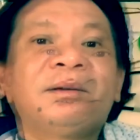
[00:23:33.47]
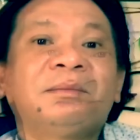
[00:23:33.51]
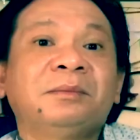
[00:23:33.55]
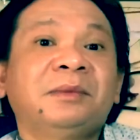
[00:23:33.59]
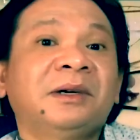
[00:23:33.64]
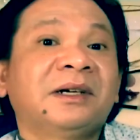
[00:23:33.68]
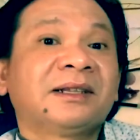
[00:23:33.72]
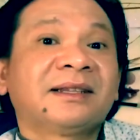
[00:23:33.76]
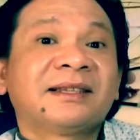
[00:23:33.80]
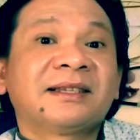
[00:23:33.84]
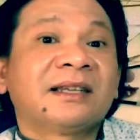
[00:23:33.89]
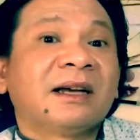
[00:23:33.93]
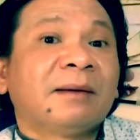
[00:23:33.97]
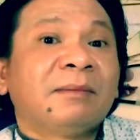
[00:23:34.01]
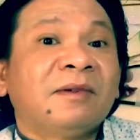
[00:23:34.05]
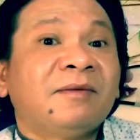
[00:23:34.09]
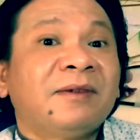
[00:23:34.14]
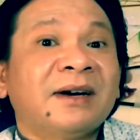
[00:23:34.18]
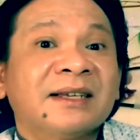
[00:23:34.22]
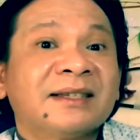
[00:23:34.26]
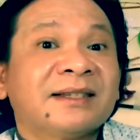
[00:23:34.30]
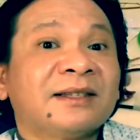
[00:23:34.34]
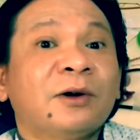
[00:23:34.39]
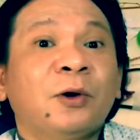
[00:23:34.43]
but some
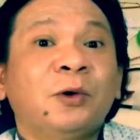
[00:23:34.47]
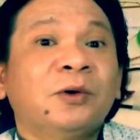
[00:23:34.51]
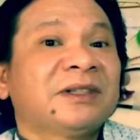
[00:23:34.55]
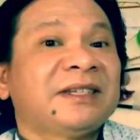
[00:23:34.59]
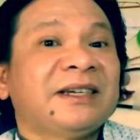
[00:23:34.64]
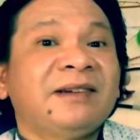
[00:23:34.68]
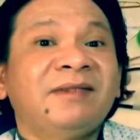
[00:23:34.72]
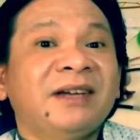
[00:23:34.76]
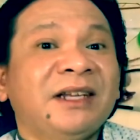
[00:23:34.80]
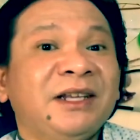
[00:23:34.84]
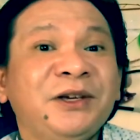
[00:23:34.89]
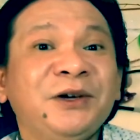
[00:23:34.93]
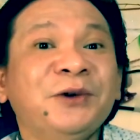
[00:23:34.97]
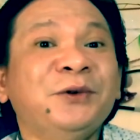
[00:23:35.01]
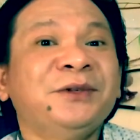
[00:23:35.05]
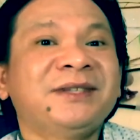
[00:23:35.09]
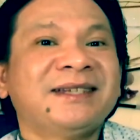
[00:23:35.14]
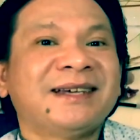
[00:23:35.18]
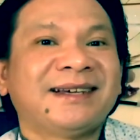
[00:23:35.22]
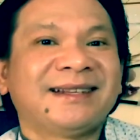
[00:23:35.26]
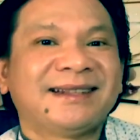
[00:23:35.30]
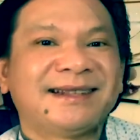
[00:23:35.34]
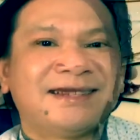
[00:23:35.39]
of us don't even use it.